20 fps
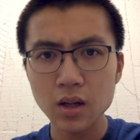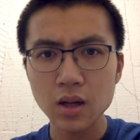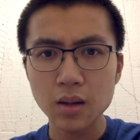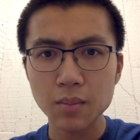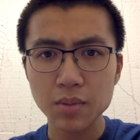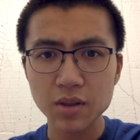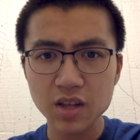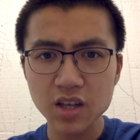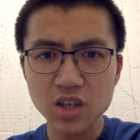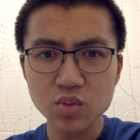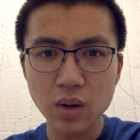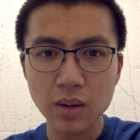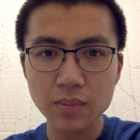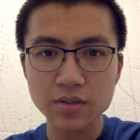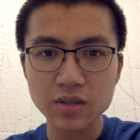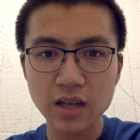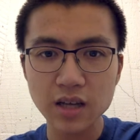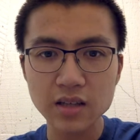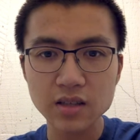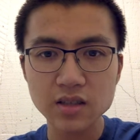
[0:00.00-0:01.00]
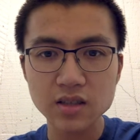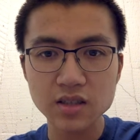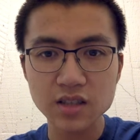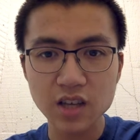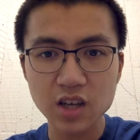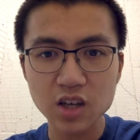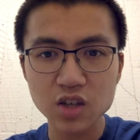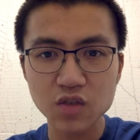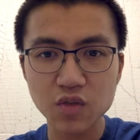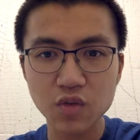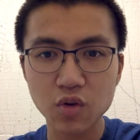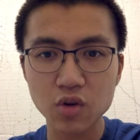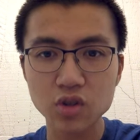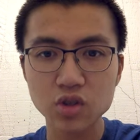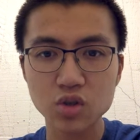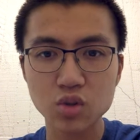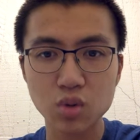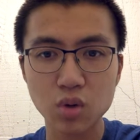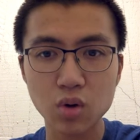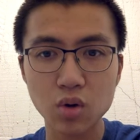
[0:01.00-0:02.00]
But these websites, Salesforce,
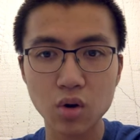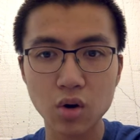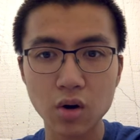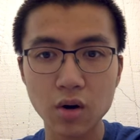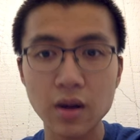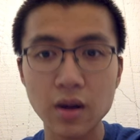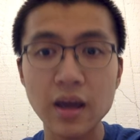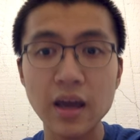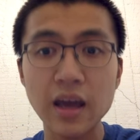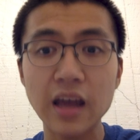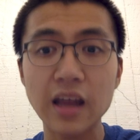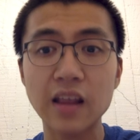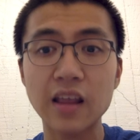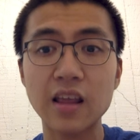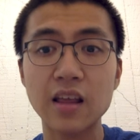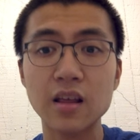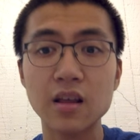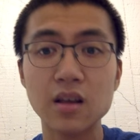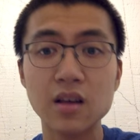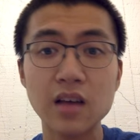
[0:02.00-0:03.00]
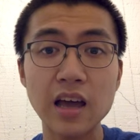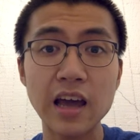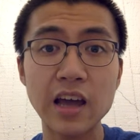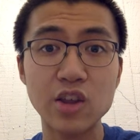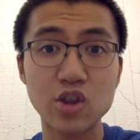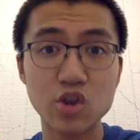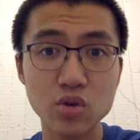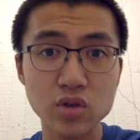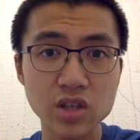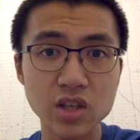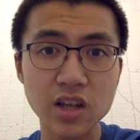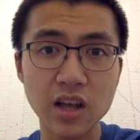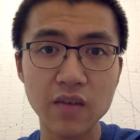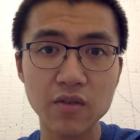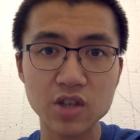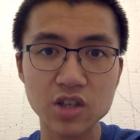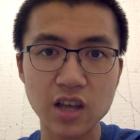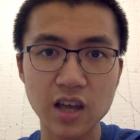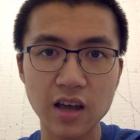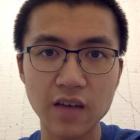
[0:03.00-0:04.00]
Kroger, and UC
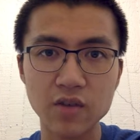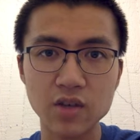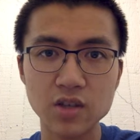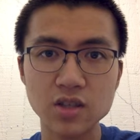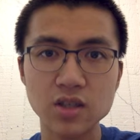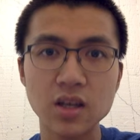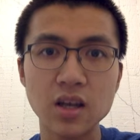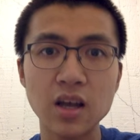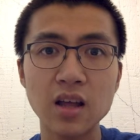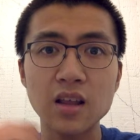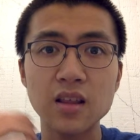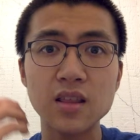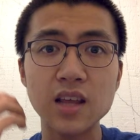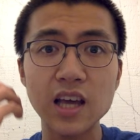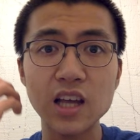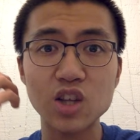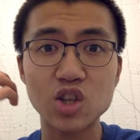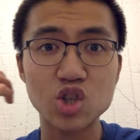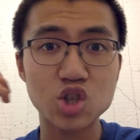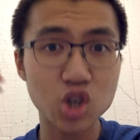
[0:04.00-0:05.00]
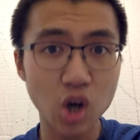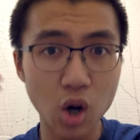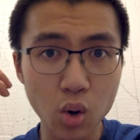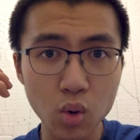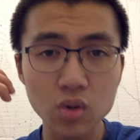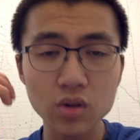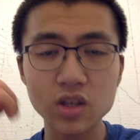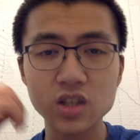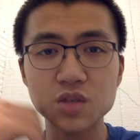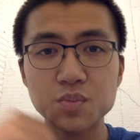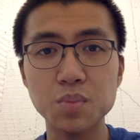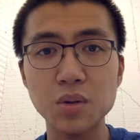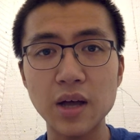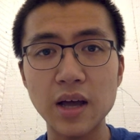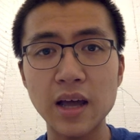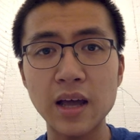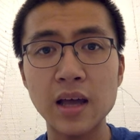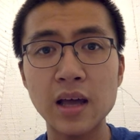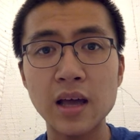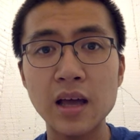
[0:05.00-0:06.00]
Davis Canvas, they don't
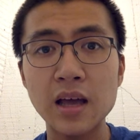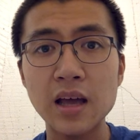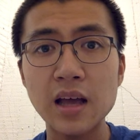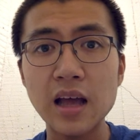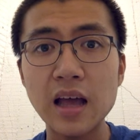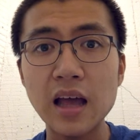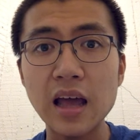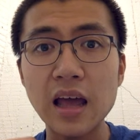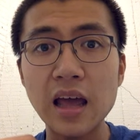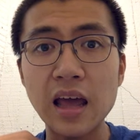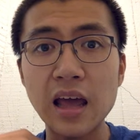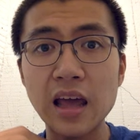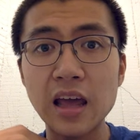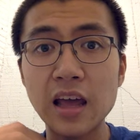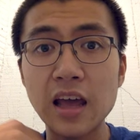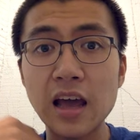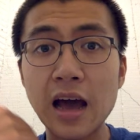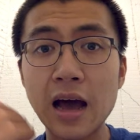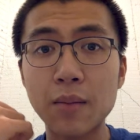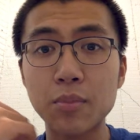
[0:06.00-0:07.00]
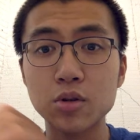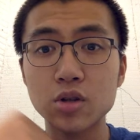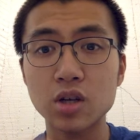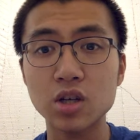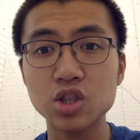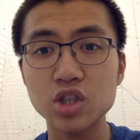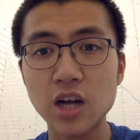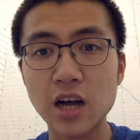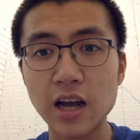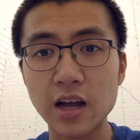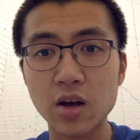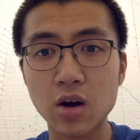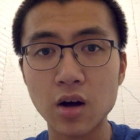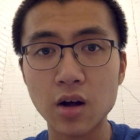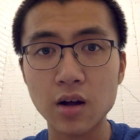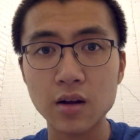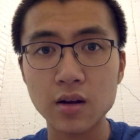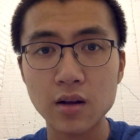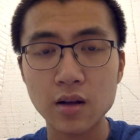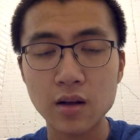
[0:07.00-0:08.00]
display a Apple Touch icon.
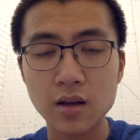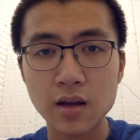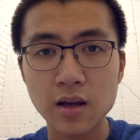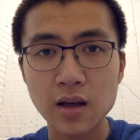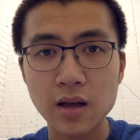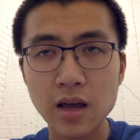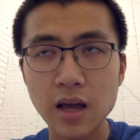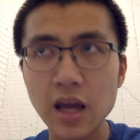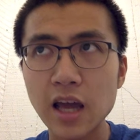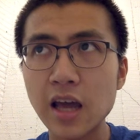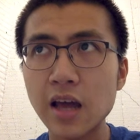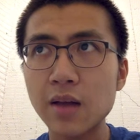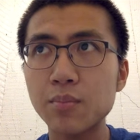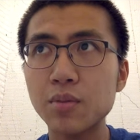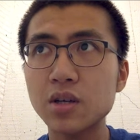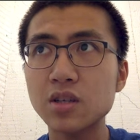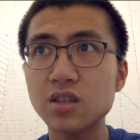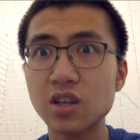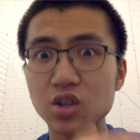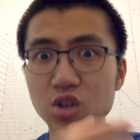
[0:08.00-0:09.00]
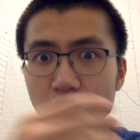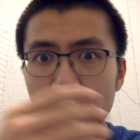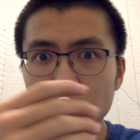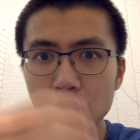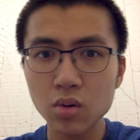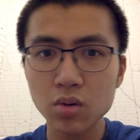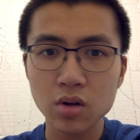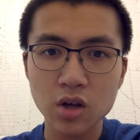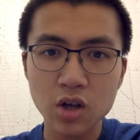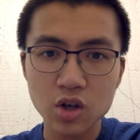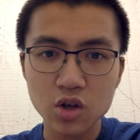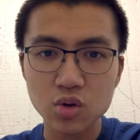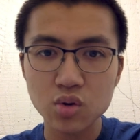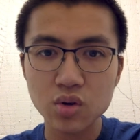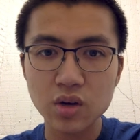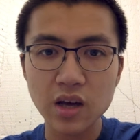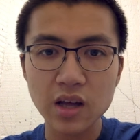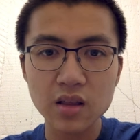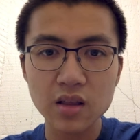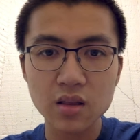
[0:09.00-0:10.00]
And because they don't, you
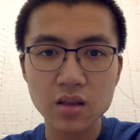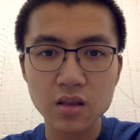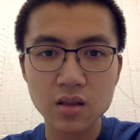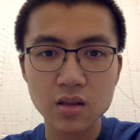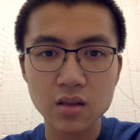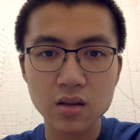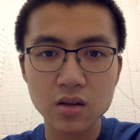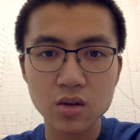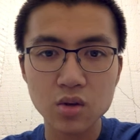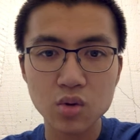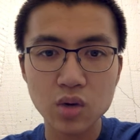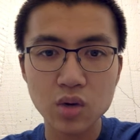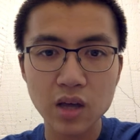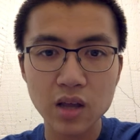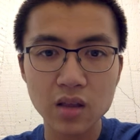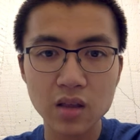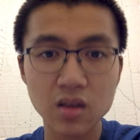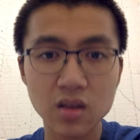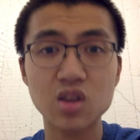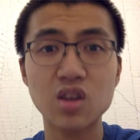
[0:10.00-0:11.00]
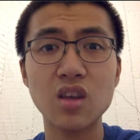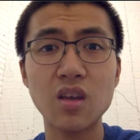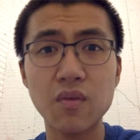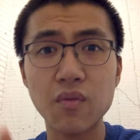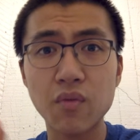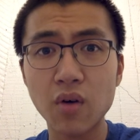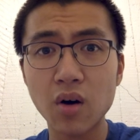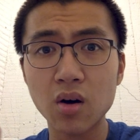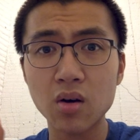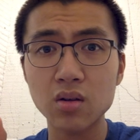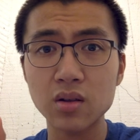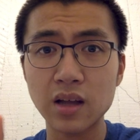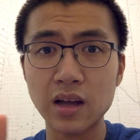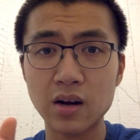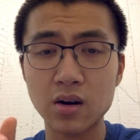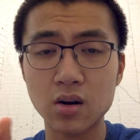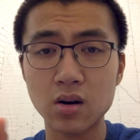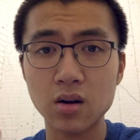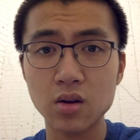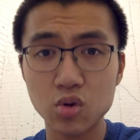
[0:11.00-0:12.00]
get the default
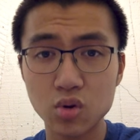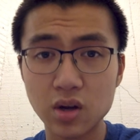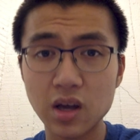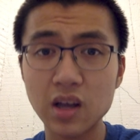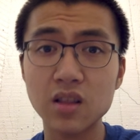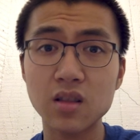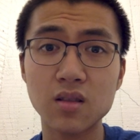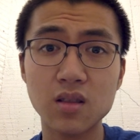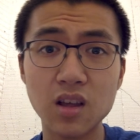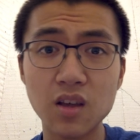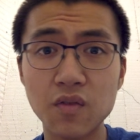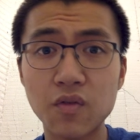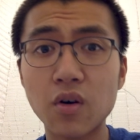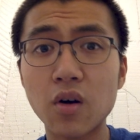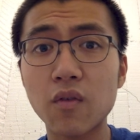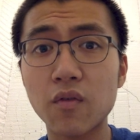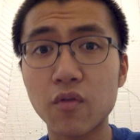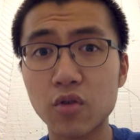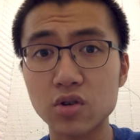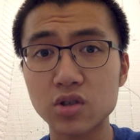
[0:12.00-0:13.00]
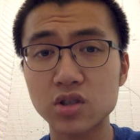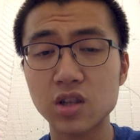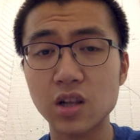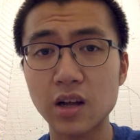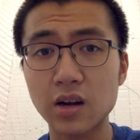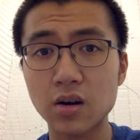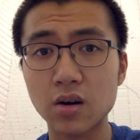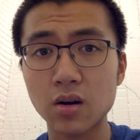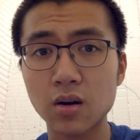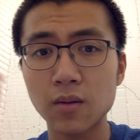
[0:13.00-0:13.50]
letter, you get the default first letter.